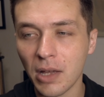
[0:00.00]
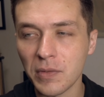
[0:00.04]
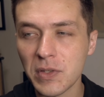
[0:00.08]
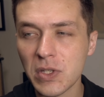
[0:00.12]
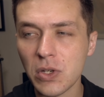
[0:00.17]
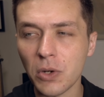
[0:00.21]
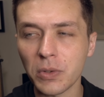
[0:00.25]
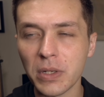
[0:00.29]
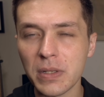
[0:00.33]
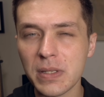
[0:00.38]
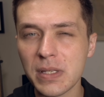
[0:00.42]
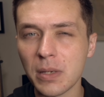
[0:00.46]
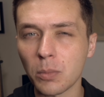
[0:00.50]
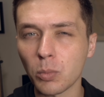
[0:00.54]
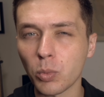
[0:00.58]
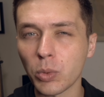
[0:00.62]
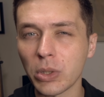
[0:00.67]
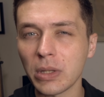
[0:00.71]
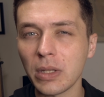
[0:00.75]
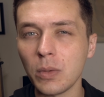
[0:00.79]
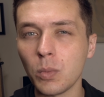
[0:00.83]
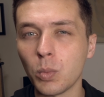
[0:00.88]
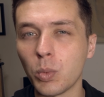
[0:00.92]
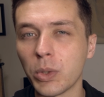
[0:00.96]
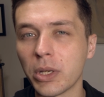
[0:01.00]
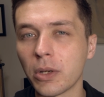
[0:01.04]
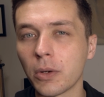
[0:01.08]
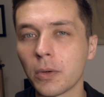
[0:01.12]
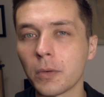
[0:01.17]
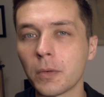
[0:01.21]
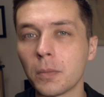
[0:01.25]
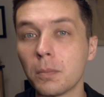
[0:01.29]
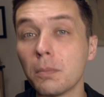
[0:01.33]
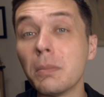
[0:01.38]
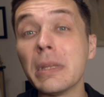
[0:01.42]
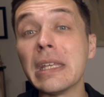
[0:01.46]
I've started some really
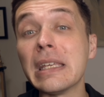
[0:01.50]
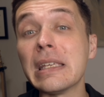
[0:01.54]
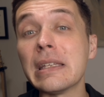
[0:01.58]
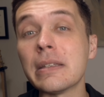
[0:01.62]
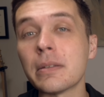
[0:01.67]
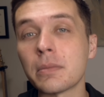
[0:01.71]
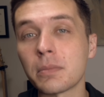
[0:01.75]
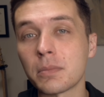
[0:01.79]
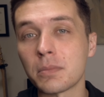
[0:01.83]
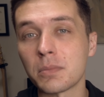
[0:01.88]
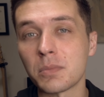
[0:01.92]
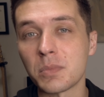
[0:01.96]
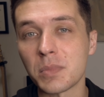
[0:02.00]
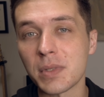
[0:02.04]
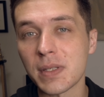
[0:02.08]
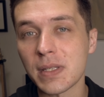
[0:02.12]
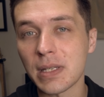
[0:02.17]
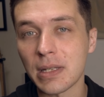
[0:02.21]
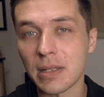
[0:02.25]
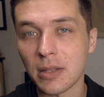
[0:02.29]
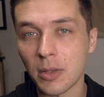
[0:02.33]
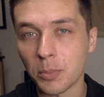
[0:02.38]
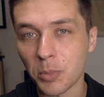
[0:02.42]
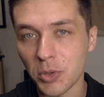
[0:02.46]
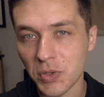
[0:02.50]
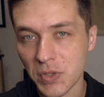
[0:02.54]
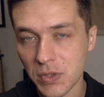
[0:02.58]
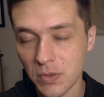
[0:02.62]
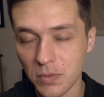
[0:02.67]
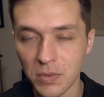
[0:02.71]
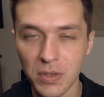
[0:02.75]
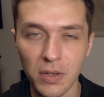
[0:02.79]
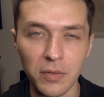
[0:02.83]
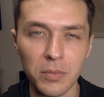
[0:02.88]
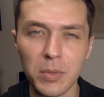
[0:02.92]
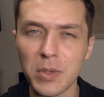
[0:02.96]
weird memes in the
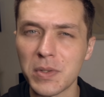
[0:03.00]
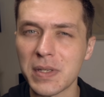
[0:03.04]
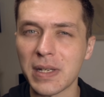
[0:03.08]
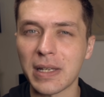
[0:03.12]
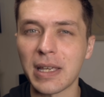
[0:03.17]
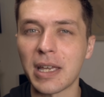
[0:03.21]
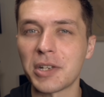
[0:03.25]
pursuit of music